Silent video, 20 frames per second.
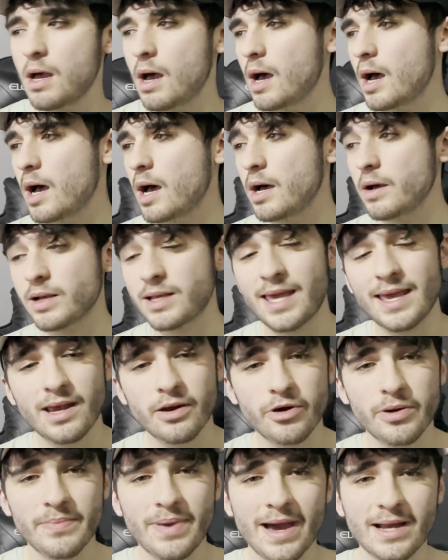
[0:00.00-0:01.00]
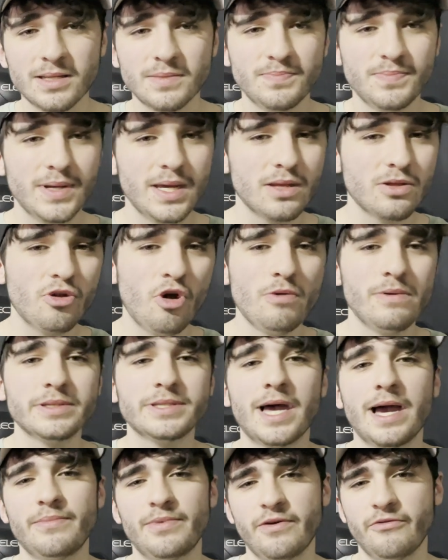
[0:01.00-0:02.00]
Uh, Giga Impact being normal
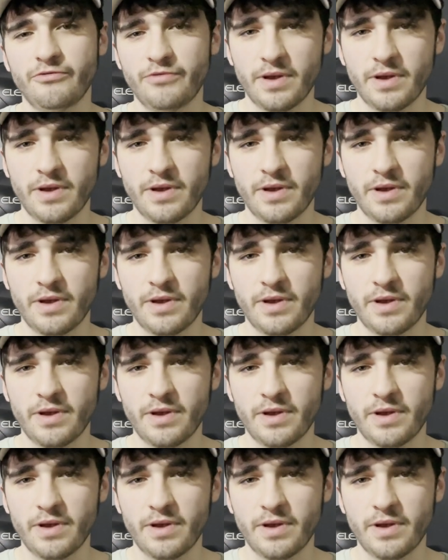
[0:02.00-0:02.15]
type and